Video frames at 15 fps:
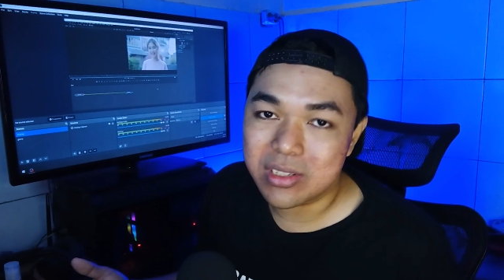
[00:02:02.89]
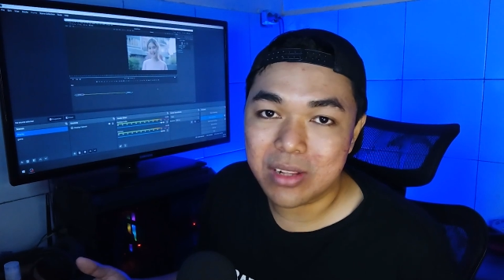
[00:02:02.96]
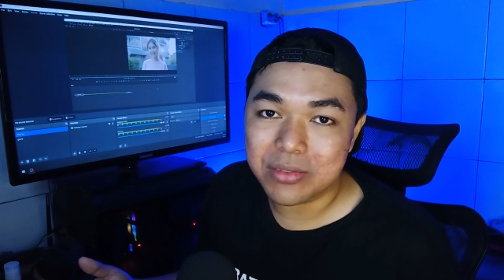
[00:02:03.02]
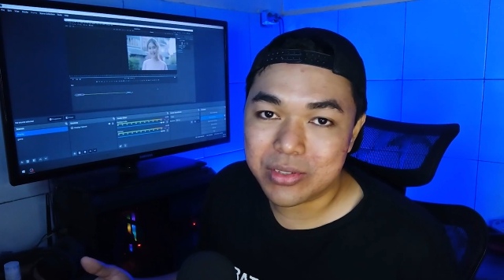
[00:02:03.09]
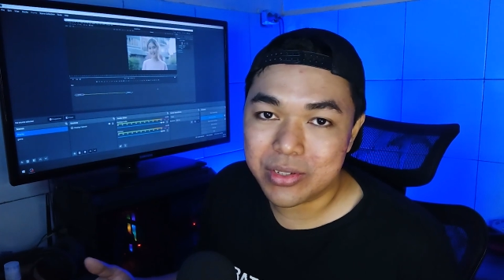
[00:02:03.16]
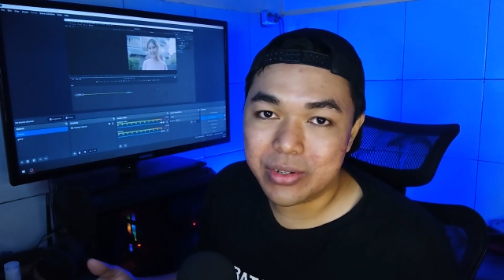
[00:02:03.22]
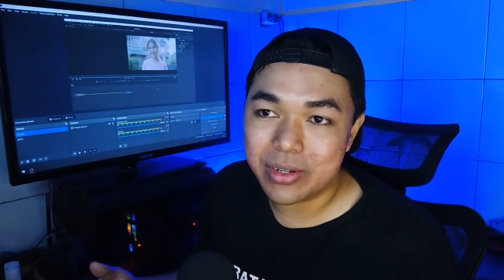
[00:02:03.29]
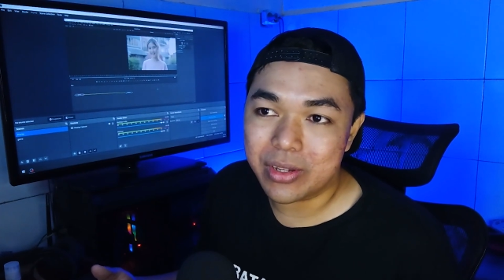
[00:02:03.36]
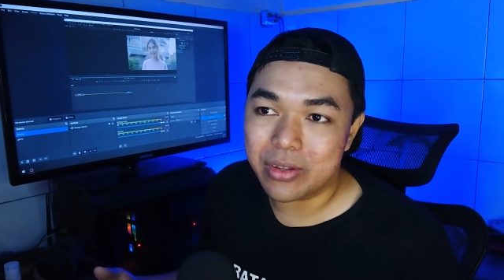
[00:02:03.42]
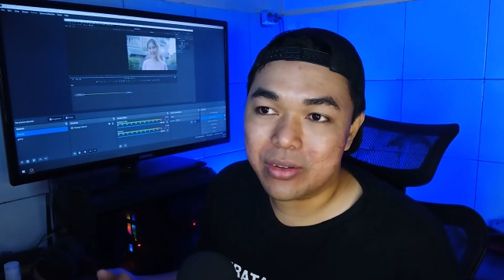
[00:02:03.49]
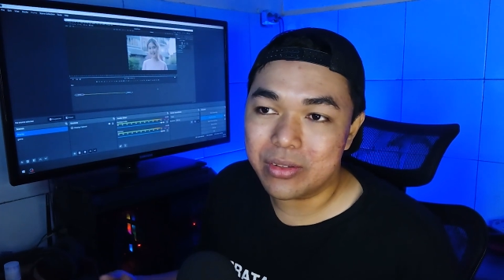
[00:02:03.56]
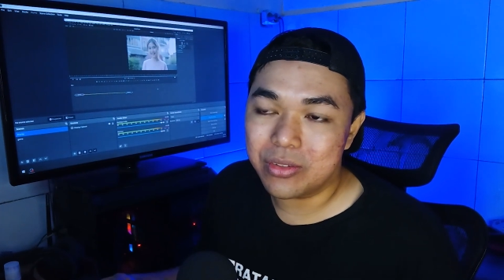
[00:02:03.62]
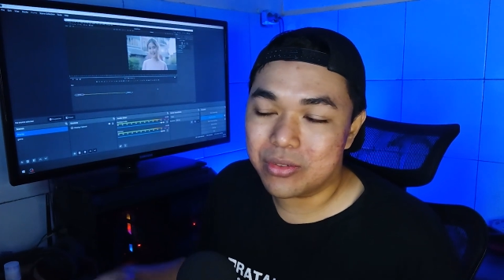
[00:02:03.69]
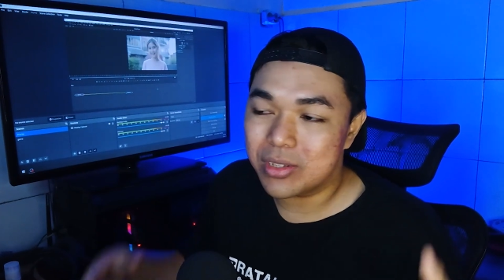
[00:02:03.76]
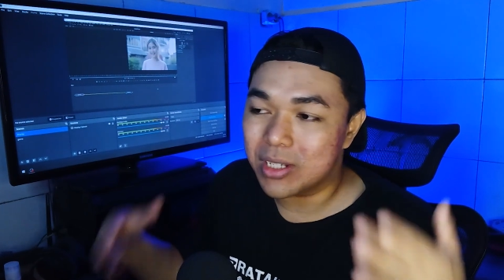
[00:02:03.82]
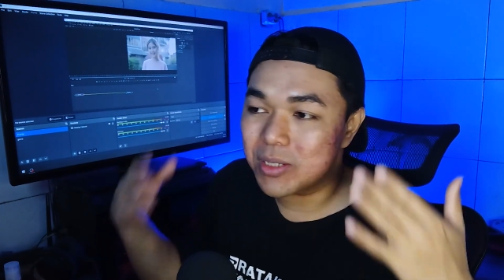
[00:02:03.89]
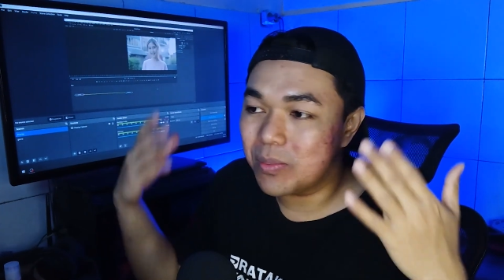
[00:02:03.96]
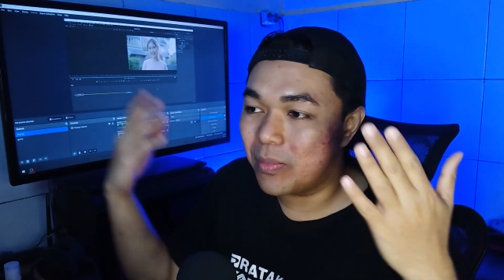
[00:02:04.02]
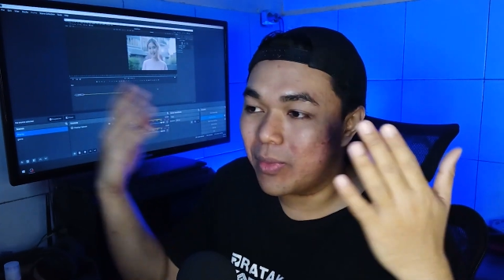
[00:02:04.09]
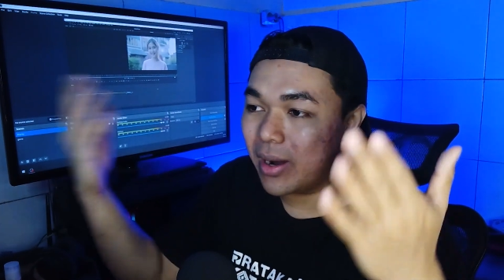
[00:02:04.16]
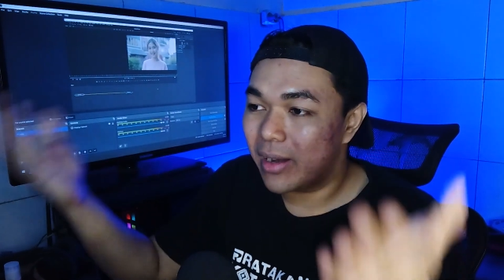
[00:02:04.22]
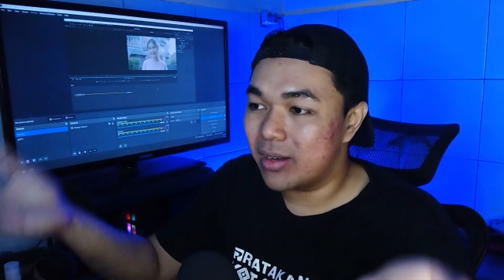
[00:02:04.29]
Resolve Studio, you
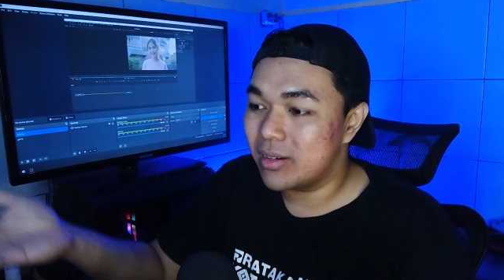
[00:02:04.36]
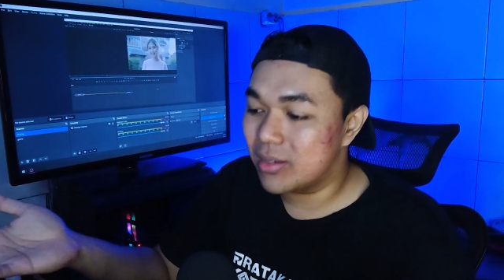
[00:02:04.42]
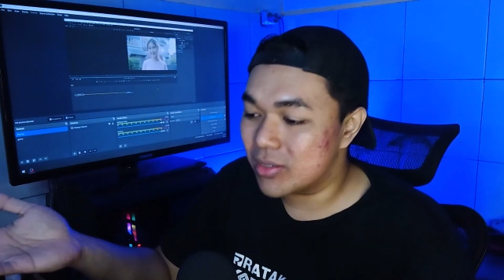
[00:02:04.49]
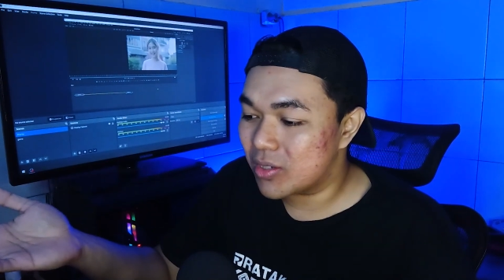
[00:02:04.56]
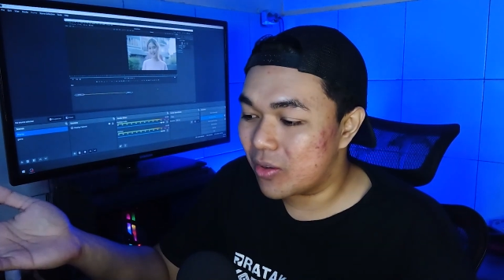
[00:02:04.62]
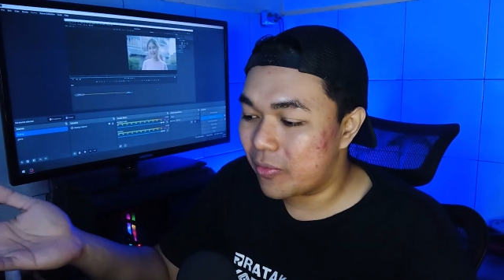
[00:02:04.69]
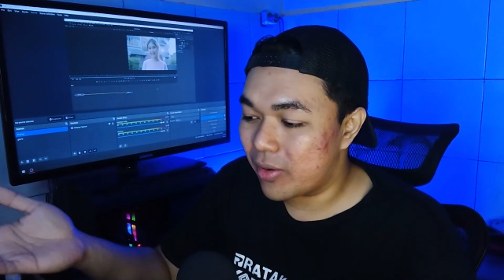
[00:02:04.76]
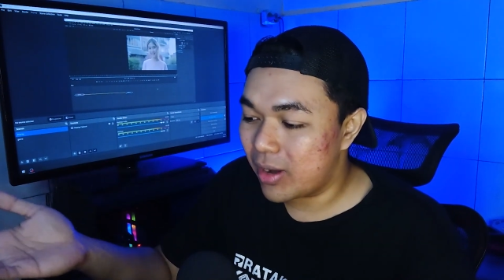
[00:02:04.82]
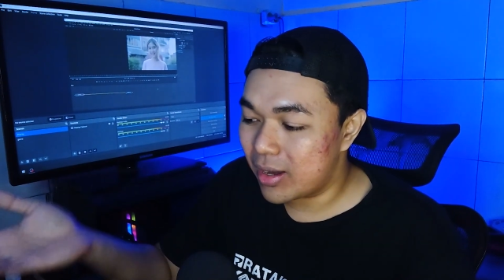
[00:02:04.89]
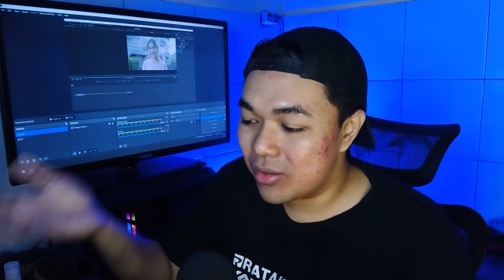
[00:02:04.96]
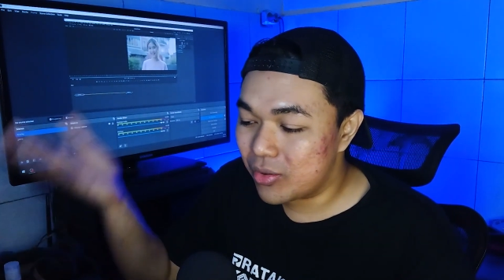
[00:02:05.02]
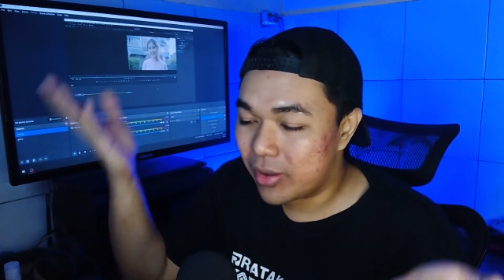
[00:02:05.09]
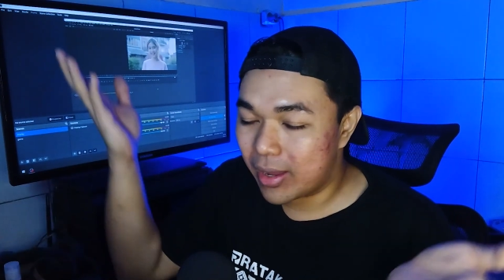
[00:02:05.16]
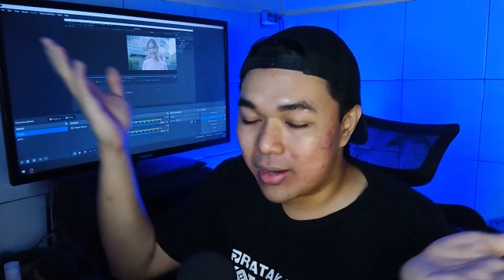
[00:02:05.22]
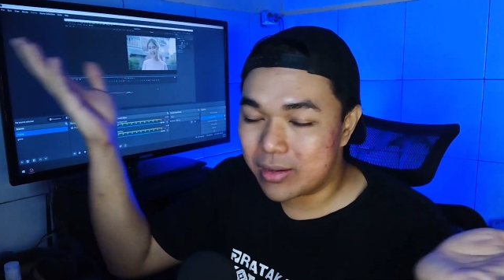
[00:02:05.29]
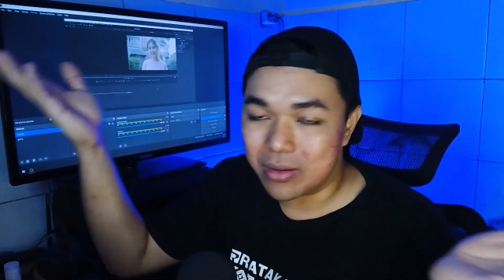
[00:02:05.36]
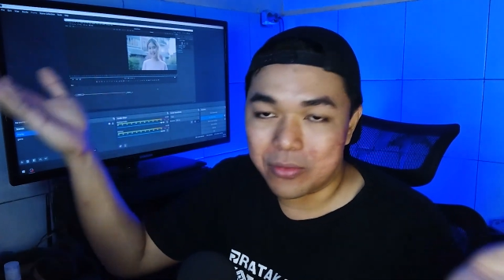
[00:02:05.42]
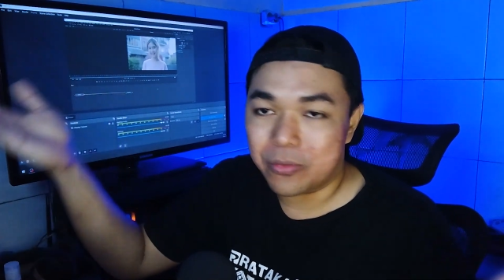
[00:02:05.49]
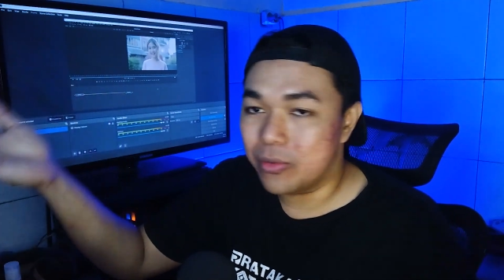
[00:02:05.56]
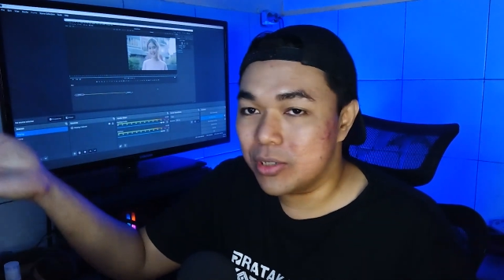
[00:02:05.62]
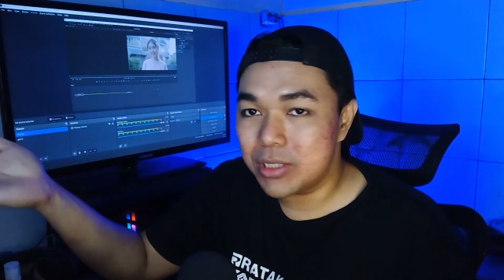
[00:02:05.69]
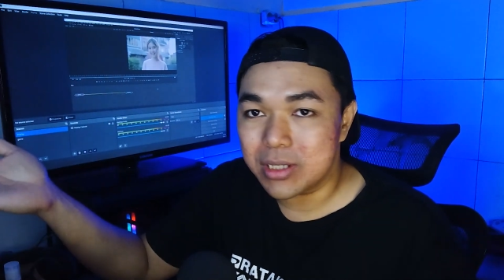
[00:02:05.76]
just buy the software and you get the
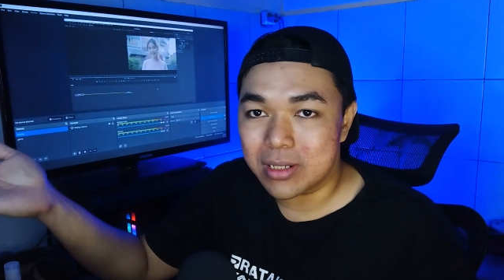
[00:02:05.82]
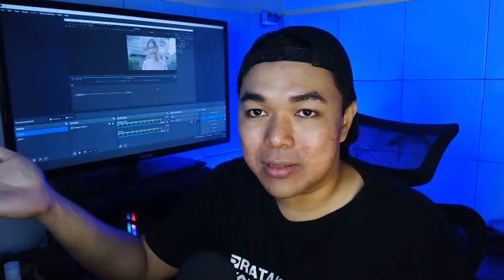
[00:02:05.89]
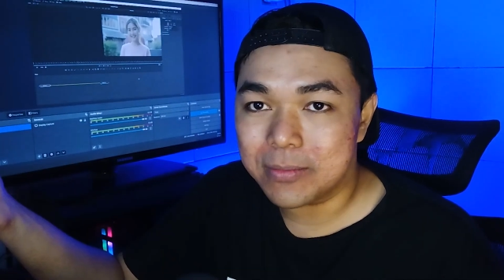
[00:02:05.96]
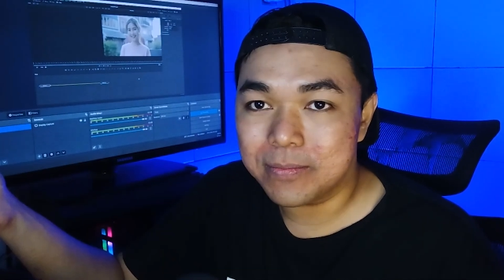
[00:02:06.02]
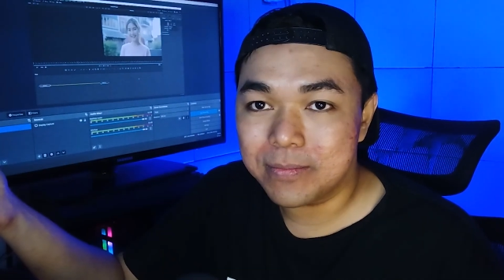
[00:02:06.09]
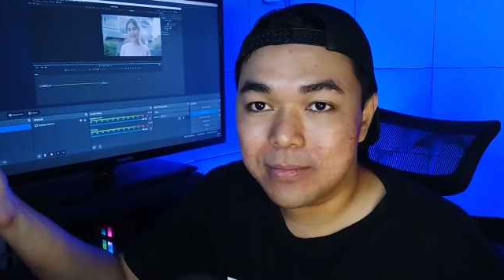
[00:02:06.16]
Fusion.